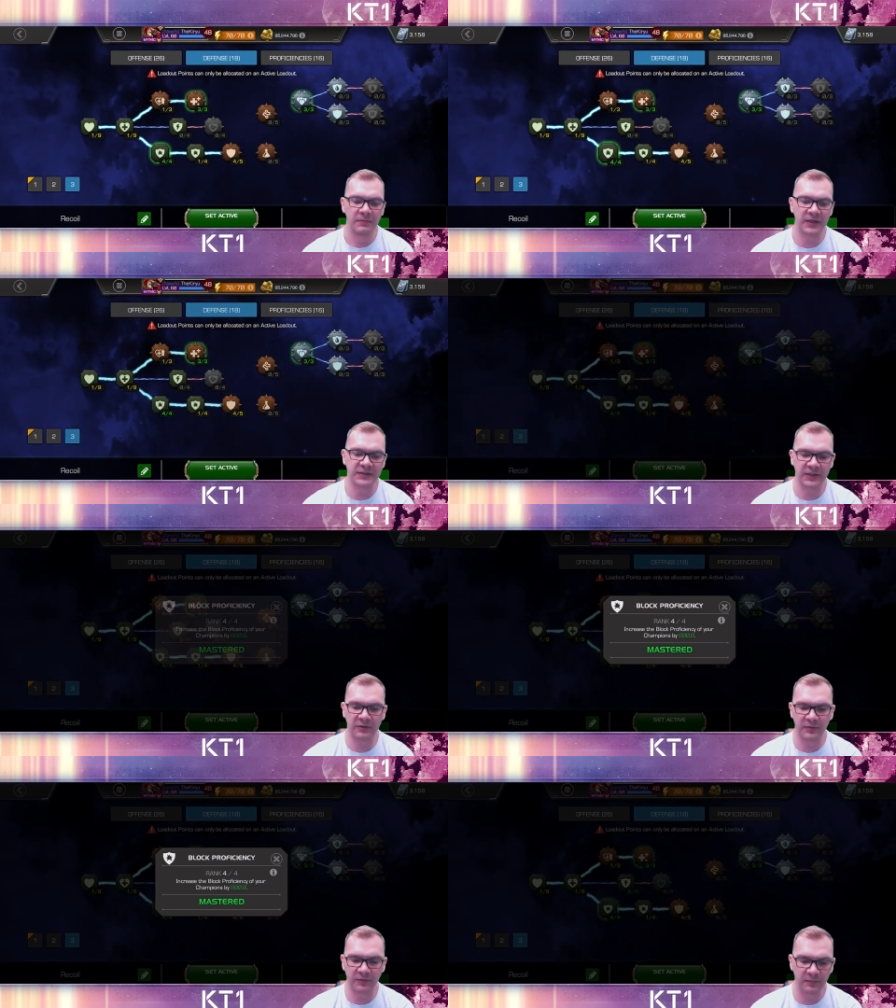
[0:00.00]
maxing
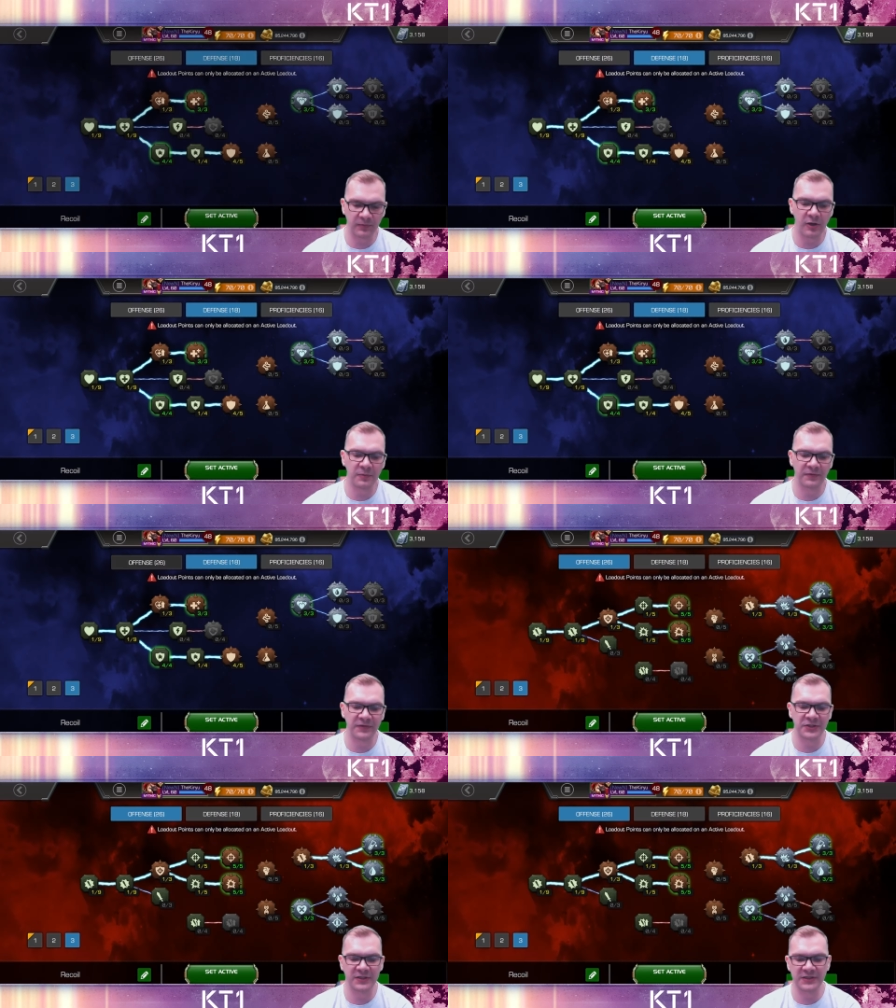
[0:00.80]
out block, block
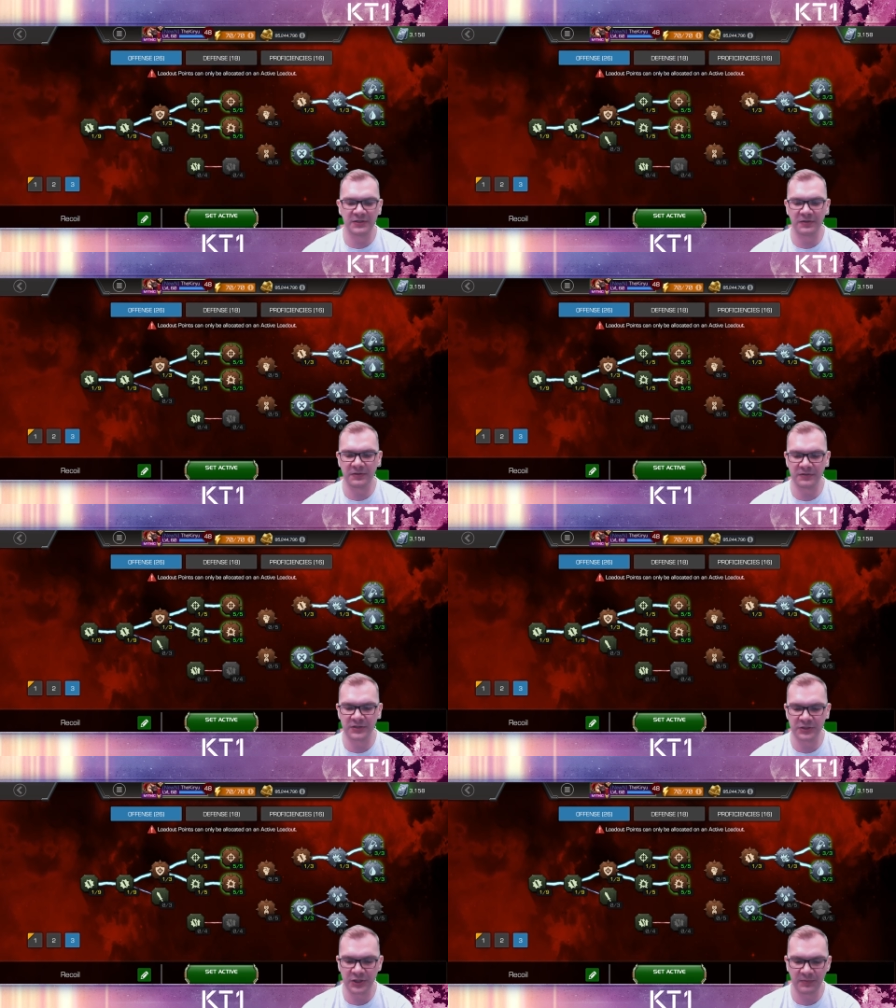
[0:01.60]
proficiency to reduce
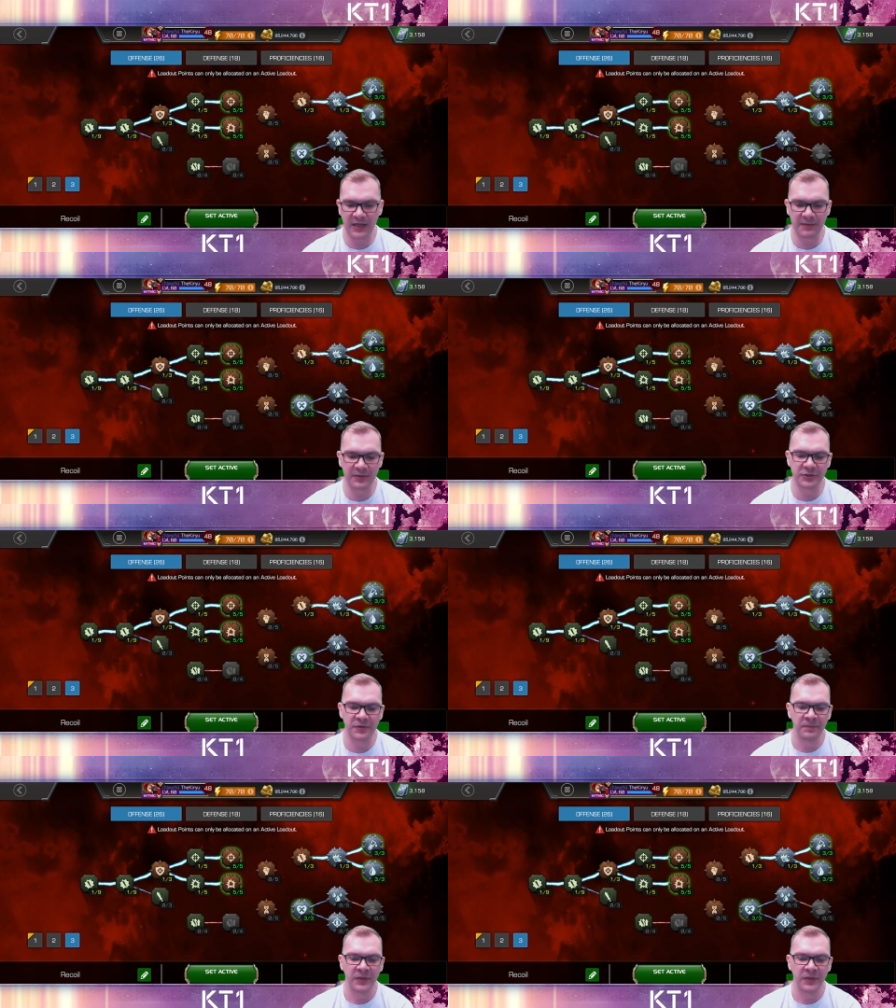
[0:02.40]
the chip damage,